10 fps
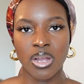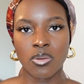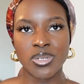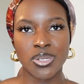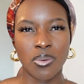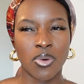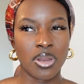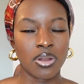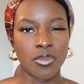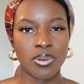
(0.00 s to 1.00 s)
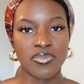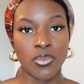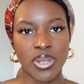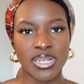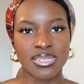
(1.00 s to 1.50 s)
I'll be doing one in a couple of
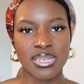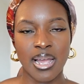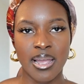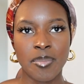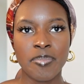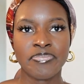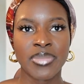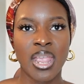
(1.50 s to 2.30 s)
weeks' time,